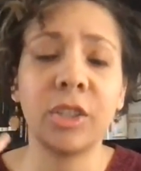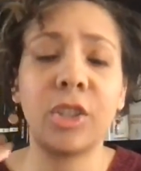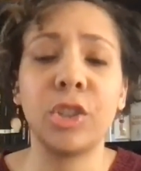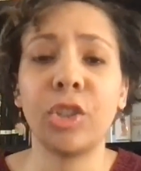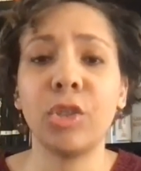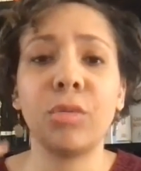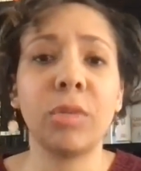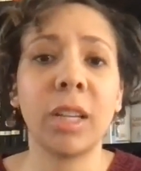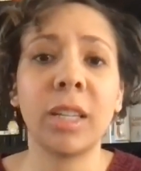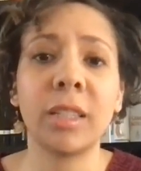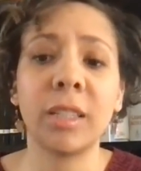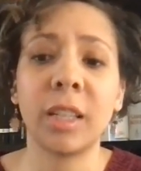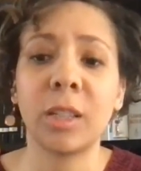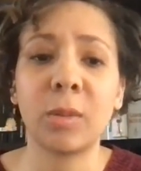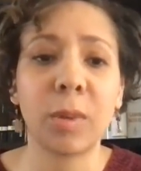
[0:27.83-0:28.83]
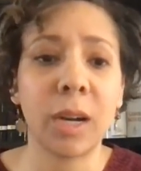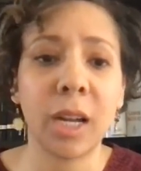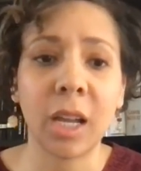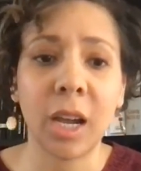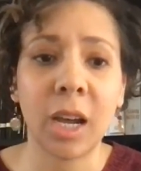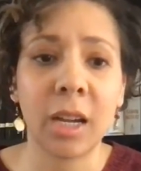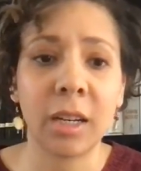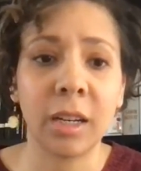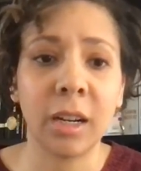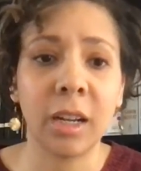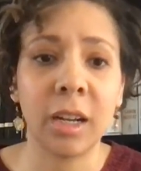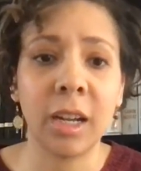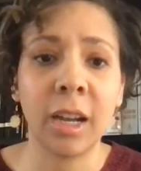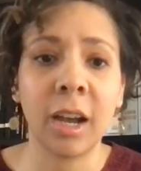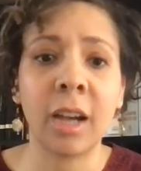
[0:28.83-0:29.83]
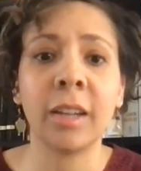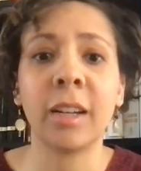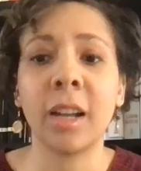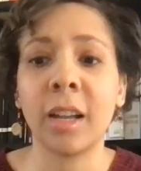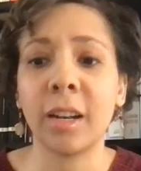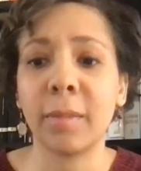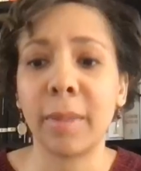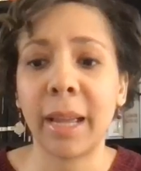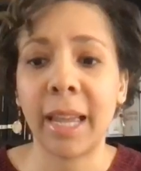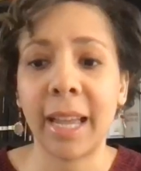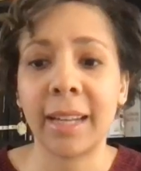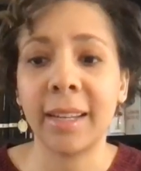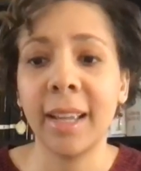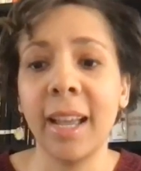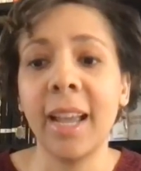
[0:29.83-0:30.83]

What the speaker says: to-do list that's running on and on in my head.